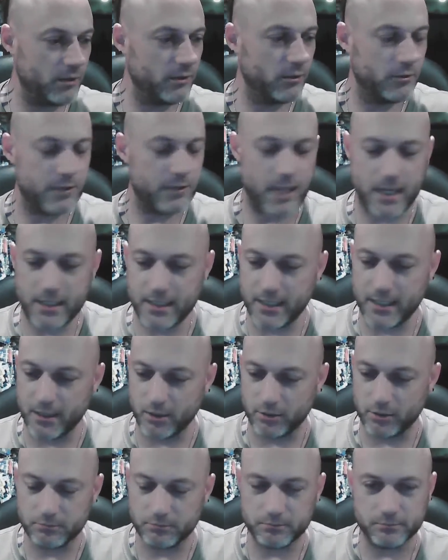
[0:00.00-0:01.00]
learned how to
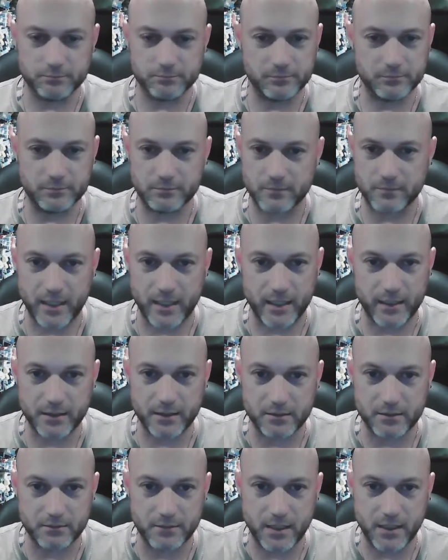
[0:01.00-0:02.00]
kill,
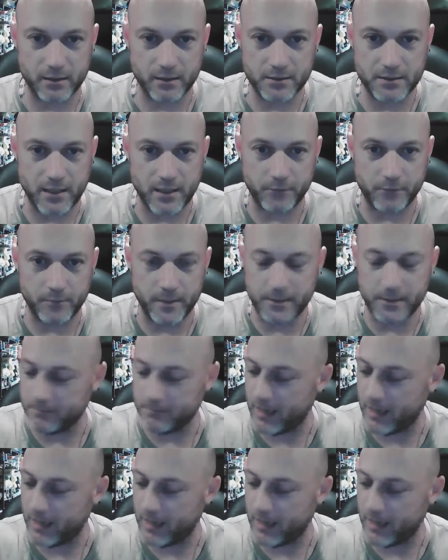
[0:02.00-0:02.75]
and killing's not for me.